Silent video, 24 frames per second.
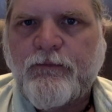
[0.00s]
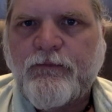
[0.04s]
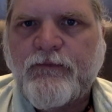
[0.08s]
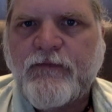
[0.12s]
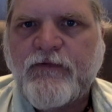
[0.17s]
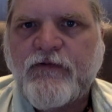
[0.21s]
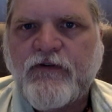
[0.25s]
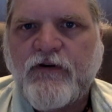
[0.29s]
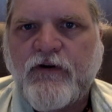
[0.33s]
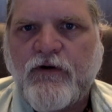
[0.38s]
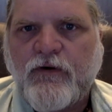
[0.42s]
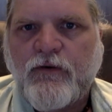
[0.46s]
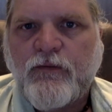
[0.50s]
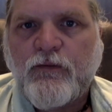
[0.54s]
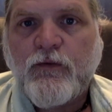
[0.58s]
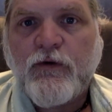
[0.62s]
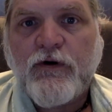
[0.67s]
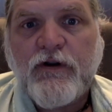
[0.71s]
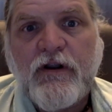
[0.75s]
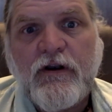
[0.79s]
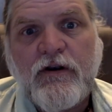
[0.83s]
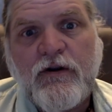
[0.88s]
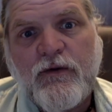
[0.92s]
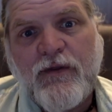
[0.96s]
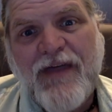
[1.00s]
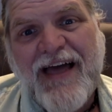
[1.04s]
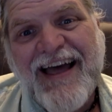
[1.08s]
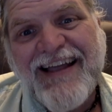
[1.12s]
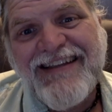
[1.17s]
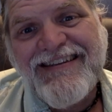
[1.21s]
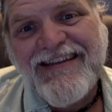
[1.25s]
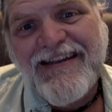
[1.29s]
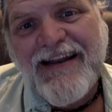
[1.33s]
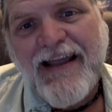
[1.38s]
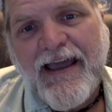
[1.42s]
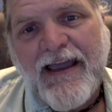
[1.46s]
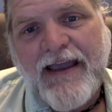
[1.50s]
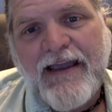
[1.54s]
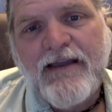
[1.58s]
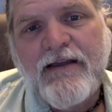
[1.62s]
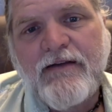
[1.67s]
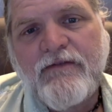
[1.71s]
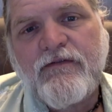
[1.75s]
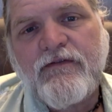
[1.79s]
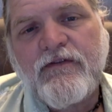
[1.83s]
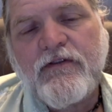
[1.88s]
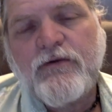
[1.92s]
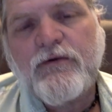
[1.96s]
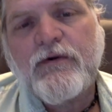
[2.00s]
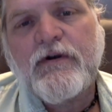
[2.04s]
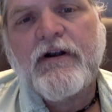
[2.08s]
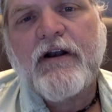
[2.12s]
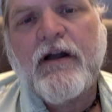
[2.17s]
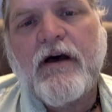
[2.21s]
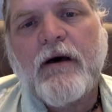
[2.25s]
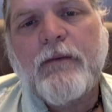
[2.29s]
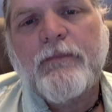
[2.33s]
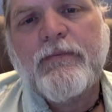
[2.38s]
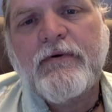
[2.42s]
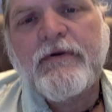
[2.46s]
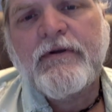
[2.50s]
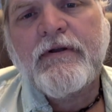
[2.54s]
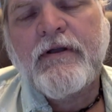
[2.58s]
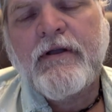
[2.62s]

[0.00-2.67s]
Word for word: So we're going to do that today, fluid it up.